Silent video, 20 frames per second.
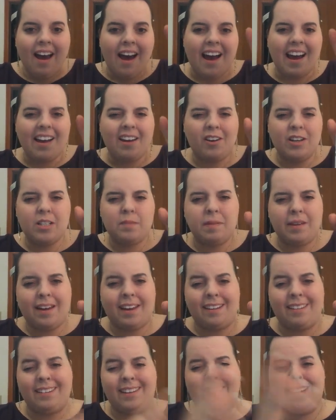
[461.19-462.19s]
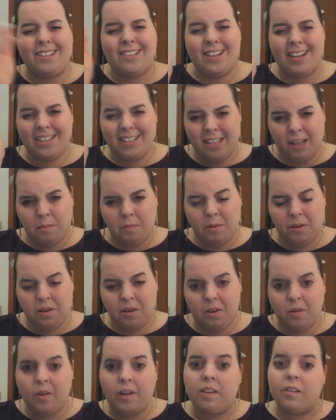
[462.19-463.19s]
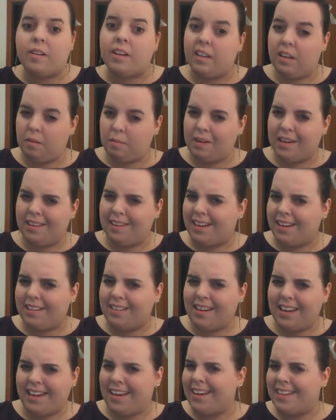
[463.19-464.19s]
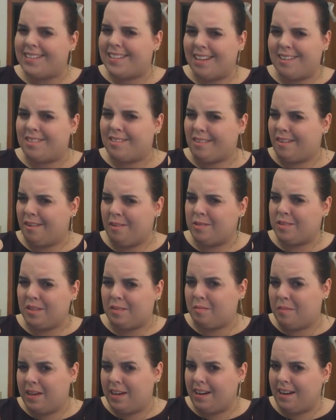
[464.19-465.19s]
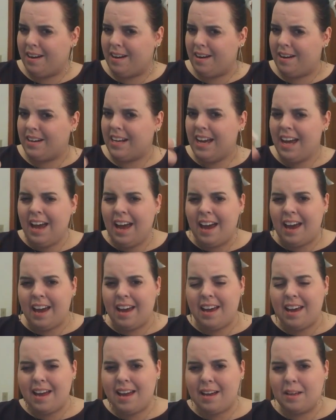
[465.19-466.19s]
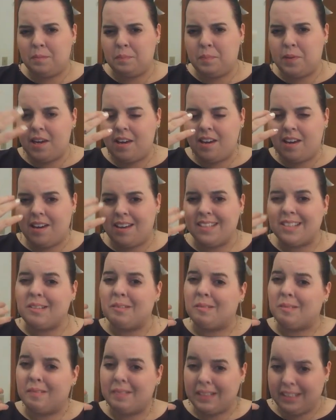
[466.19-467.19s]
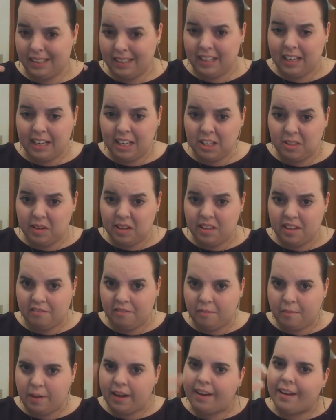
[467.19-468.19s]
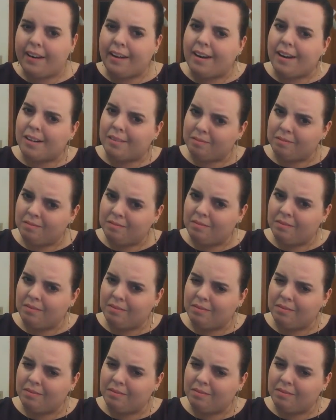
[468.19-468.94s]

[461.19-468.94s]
I had always been kind of like, dry shampoo, are you kidding me? That A sounds gross and weird, and B, is it really going to do anything for my hair?